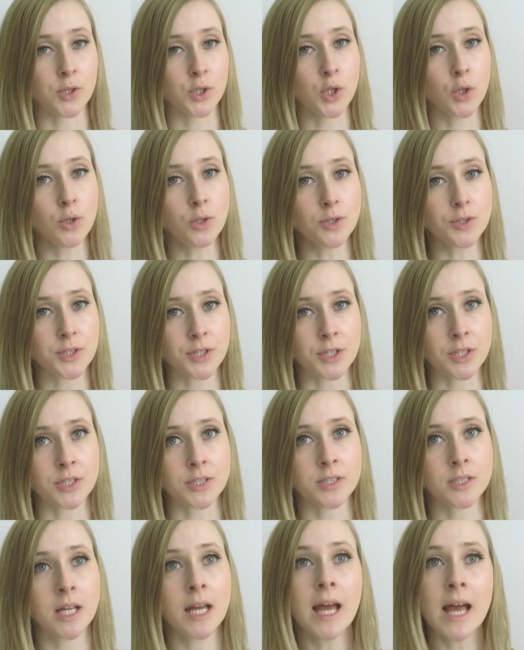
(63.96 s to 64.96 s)

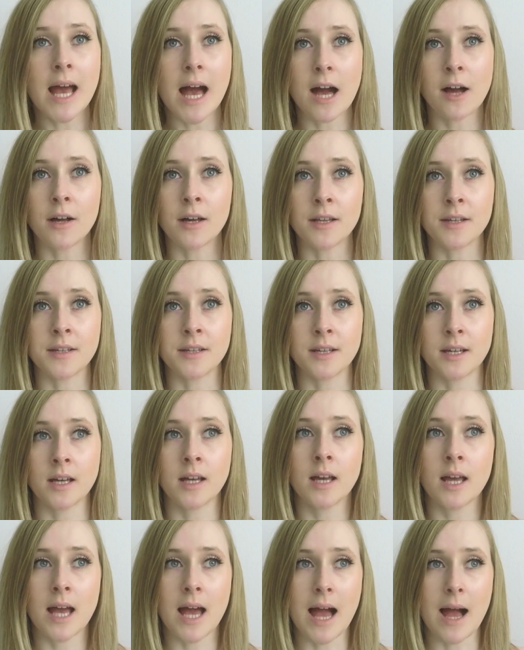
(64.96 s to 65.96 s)
shoulders and
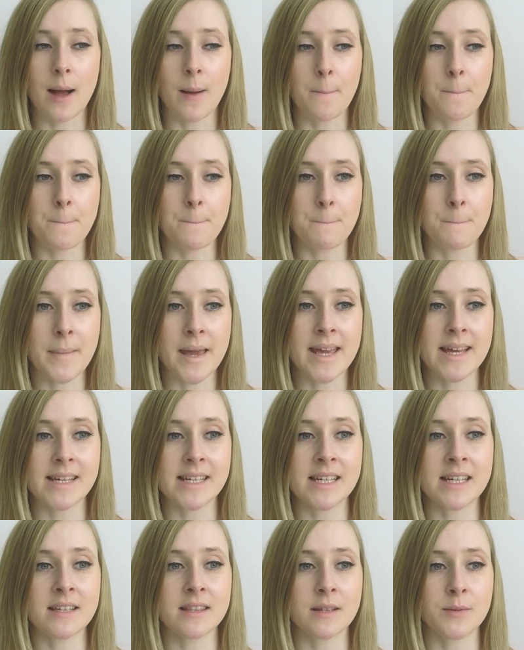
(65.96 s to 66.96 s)

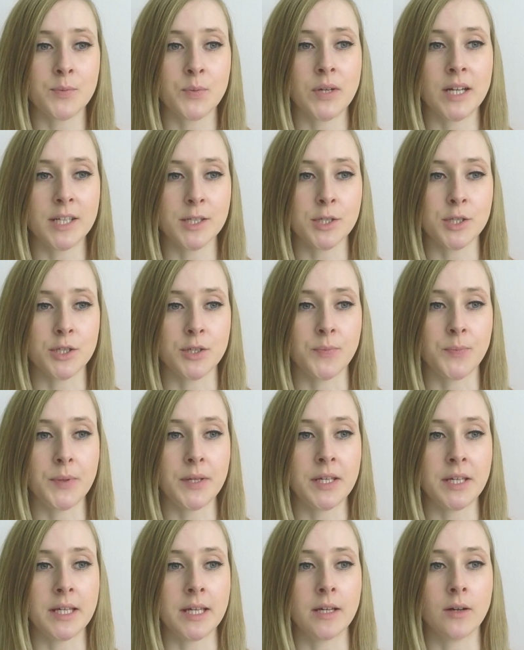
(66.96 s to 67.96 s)
making the pressure
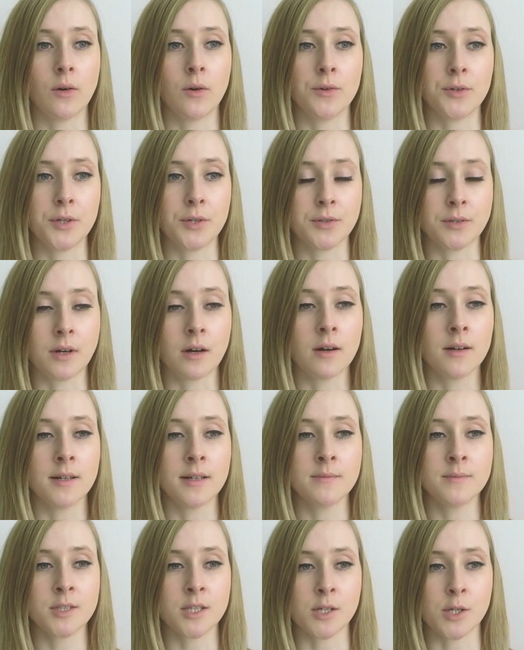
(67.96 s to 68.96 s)
be on your
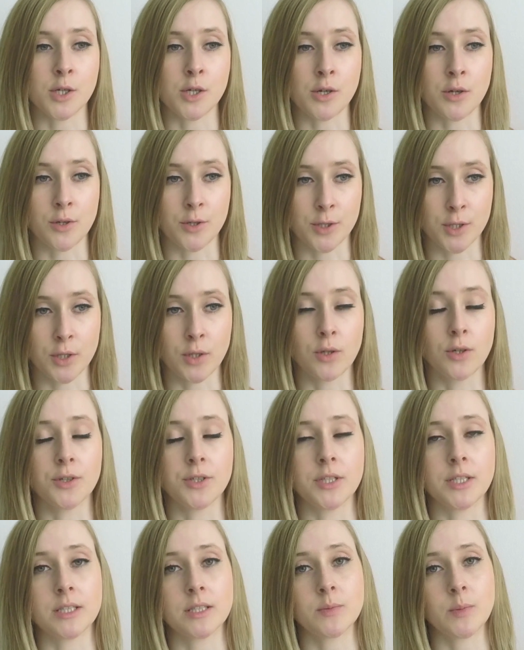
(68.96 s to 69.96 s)
arms and your
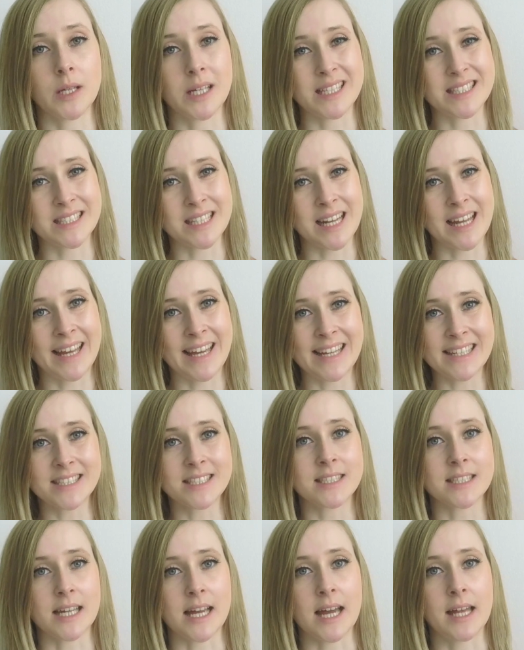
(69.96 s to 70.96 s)
shoulders, because in a
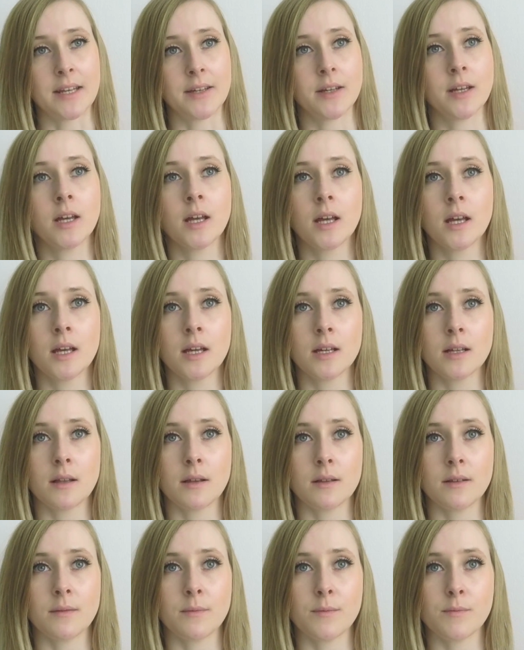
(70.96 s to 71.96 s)
headstand
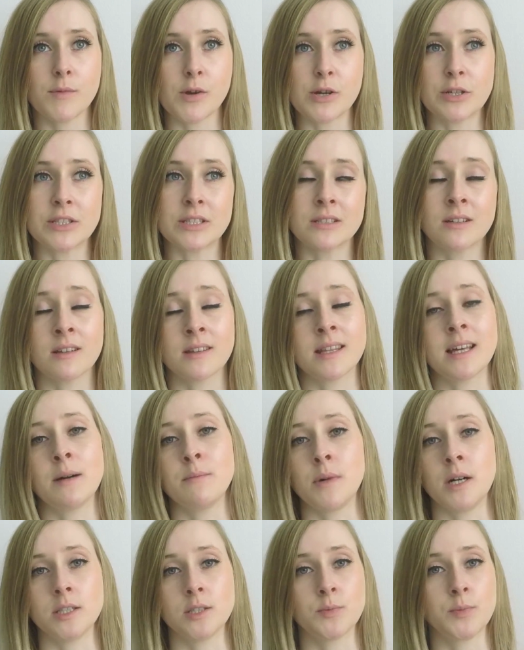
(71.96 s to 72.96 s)
there is not
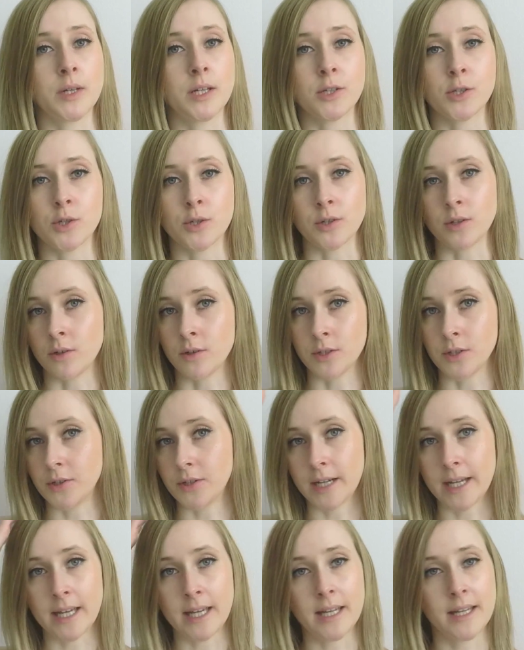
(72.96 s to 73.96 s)
that much pressure on your
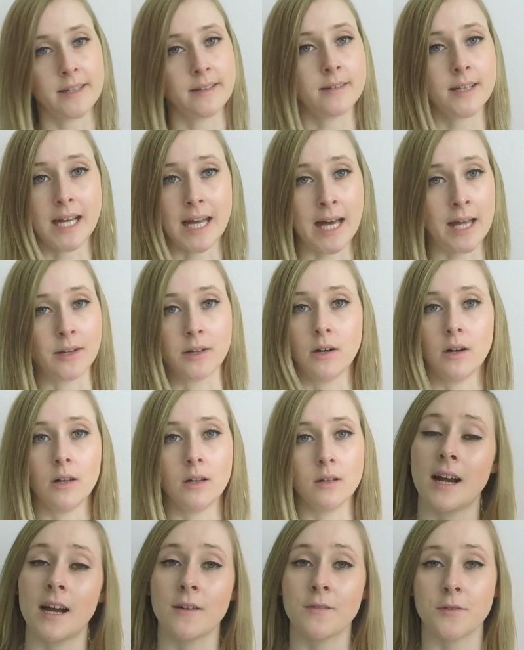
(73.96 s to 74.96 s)
head at
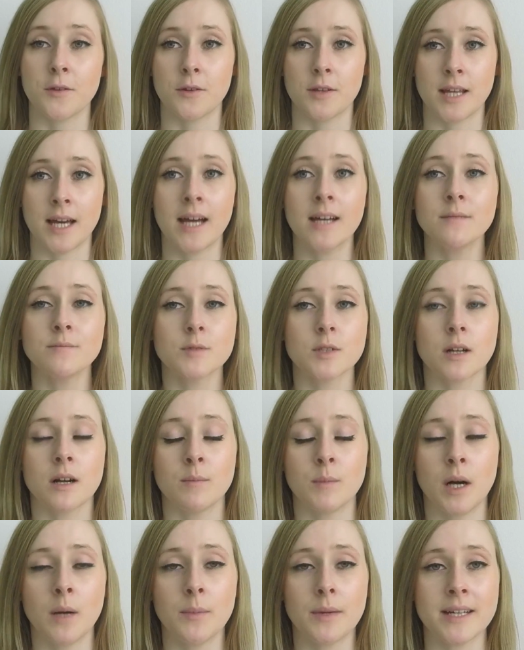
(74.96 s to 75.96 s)
all. After that,
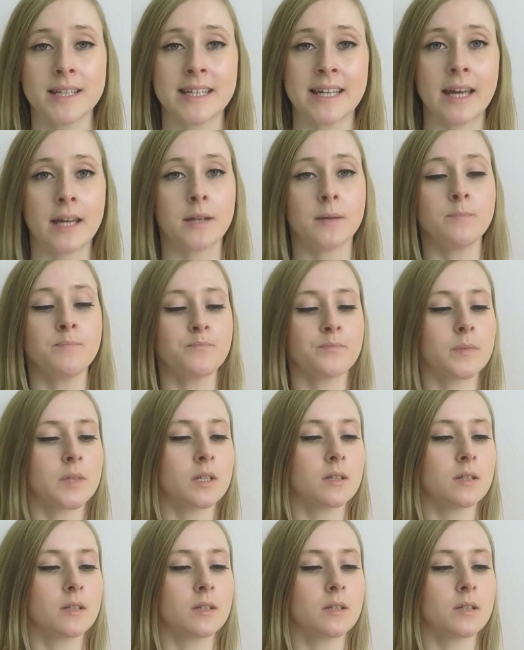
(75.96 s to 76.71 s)
come up again,